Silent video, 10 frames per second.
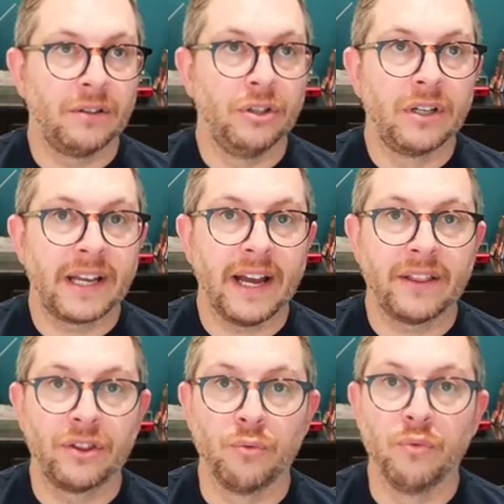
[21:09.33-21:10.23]
look
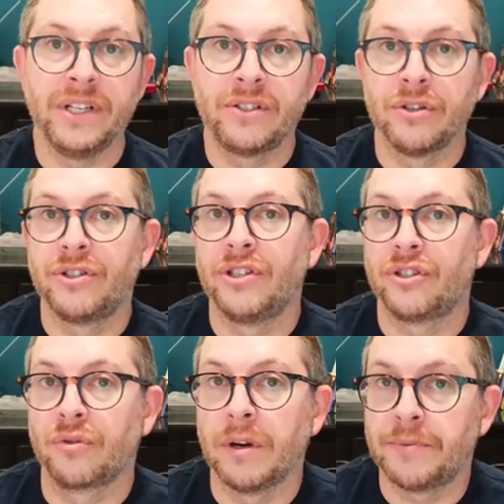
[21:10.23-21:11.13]
at the research
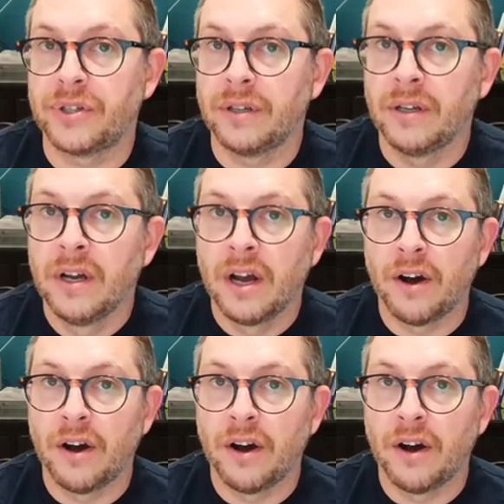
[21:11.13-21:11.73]
description